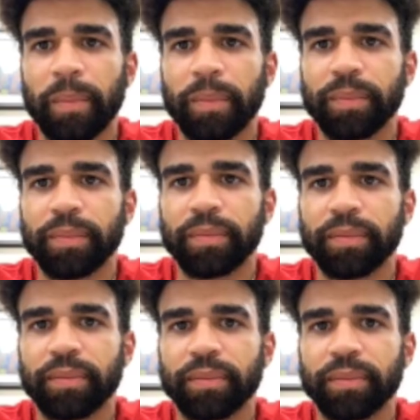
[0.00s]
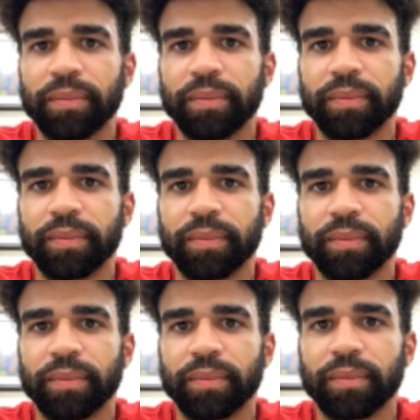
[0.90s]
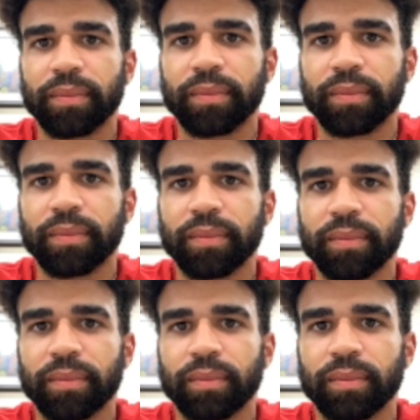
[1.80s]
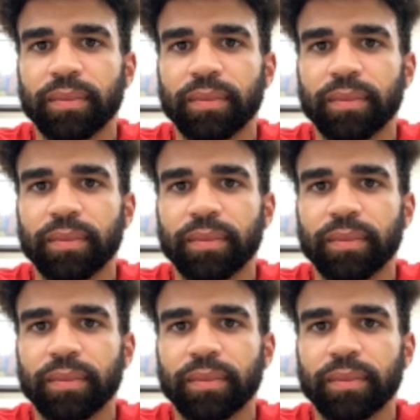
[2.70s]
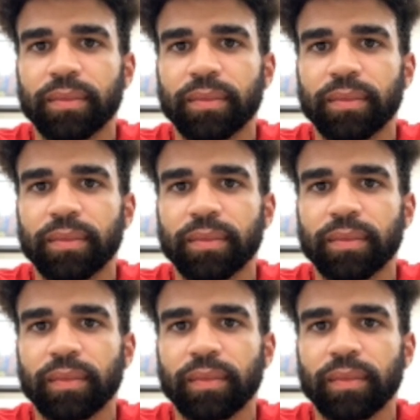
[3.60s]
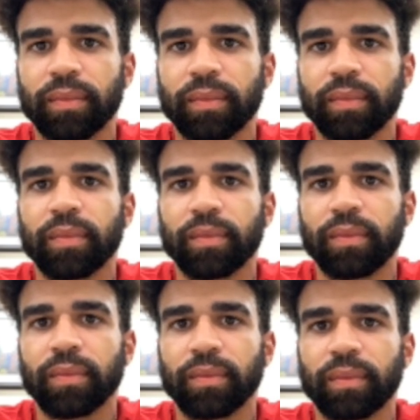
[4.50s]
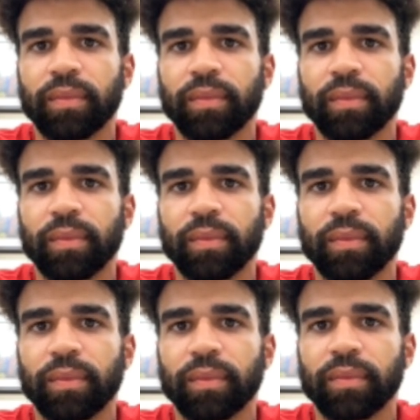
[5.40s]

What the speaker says: The person shown says nothing.